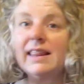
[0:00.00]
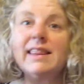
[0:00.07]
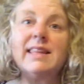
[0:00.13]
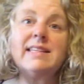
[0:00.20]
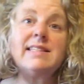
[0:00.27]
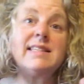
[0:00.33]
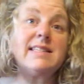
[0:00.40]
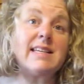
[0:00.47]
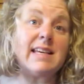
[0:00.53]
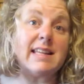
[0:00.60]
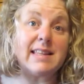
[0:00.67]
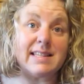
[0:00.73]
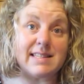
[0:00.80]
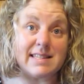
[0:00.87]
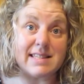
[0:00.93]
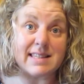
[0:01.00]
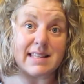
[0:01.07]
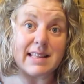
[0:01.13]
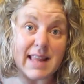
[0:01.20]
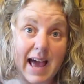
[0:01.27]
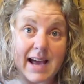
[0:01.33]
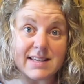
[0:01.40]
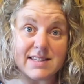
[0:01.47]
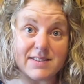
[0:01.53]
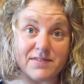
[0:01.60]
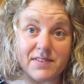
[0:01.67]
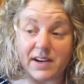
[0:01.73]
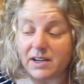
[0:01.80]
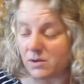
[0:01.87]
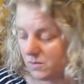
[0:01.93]
this is it. This is the last
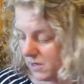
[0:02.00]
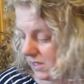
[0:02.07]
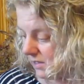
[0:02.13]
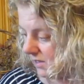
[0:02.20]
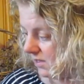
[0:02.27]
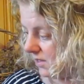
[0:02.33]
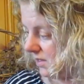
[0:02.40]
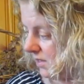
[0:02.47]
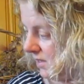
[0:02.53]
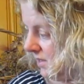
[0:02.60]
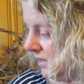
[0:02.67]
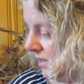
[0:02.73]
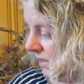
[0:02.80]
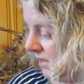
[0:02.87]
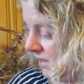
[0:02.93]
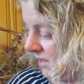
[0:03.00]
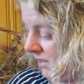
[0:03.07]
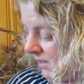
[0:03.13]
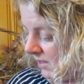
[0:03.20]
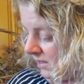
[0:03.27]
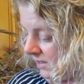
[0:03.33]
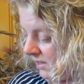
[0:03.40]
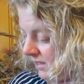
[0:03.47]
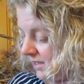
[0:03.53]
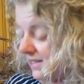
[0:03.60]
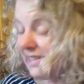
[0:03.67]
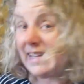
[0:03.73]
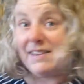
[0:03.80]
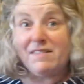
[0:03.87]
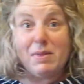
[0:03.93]
fair one.
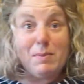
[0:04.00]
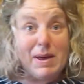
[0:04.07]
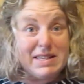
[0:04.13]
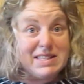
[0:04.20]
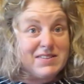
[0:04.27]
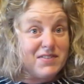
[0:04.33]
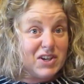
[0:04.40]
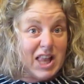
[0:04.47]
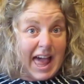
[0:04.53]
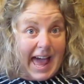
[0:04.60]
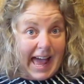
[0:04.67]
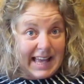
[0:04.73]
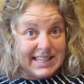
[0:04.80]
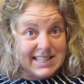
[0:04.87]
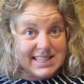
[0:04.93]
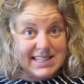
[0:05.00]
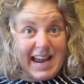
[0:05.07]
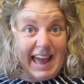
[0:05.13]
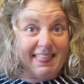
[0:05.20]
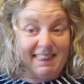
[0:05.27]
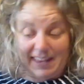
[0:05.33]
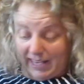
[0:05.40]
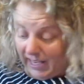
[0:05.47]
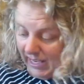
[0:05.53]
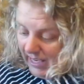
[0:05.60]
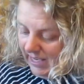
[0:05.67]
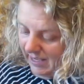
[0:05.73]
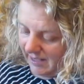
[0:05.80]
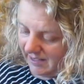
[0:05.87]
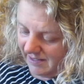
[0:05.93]
Saved the best for last, I think.
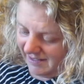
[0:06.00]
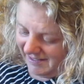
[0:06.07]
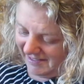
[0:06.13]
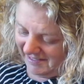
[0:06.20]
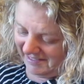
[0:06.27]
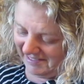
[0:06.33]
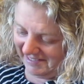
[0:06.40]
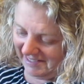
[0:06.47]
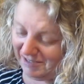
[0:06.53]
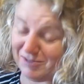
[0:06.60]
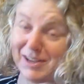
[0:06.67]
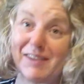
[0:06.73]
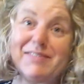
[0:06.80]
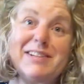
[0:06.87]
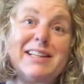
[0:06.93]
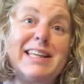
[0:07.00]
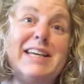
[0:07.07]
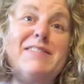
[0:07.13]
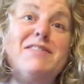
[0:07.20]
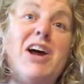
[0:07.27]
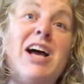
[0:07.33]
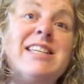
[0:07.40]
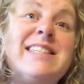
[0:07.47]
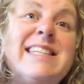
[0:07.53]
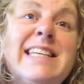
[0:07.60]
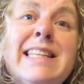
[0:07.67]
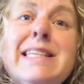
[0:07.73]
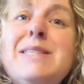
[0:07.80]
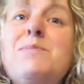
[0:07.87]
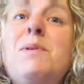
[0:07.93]
You definitely have not
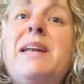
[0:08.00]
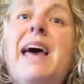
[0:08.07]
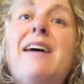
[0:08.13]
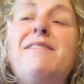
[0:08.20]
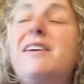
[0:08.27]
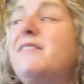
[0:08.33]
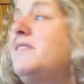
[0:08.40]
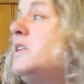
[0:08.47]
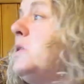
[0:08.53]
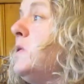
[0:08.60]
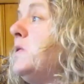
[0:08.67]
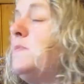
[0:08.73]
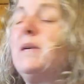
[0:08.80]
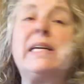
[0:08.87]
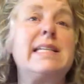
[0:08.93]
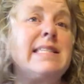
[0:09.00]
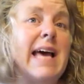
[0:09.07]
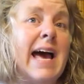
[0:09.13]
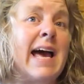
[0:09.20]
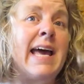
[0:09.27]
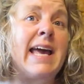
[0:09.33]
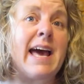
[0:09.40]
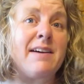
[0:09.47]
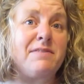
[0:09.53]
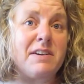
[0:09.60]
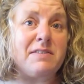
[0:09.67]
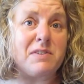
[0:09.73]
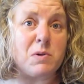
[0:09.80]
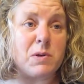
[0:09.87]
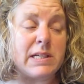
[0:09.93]
seen this one FFO'd because I
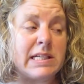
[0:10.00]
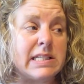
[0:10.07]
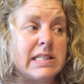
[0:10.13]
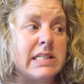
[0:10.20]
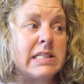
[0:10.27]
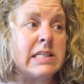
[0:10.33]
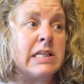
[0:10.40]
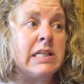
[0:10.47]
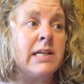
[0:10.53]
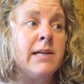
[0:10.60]
FFO'd it